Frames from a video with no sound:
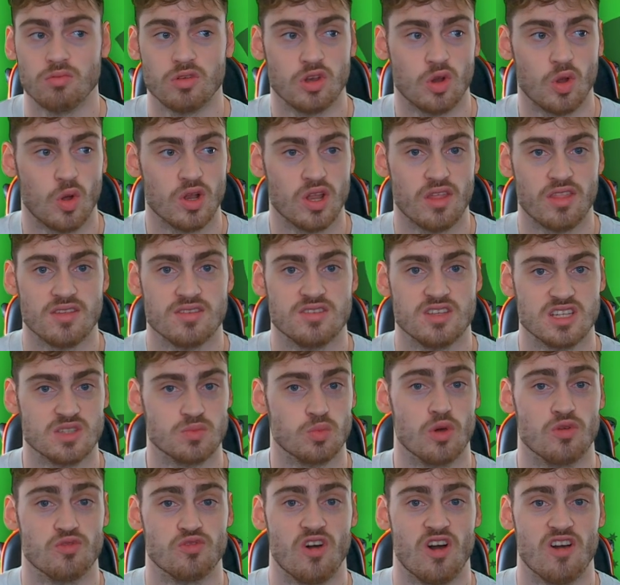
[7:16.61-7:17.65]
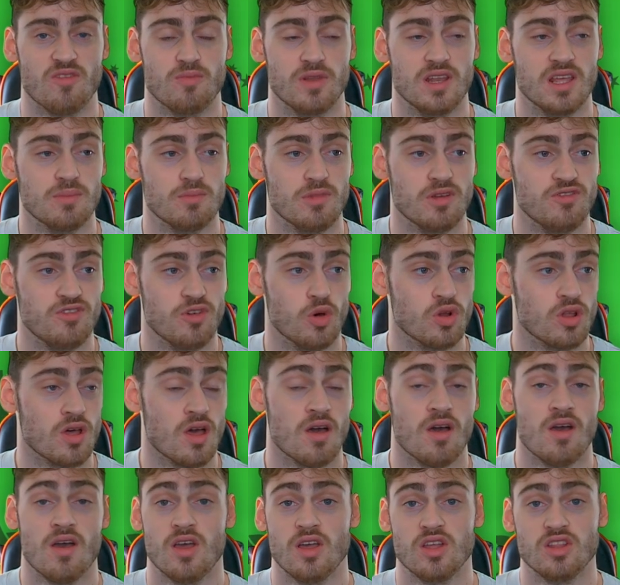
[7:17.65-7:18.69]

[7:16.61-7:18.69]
you know, another 6.5 million midfielder.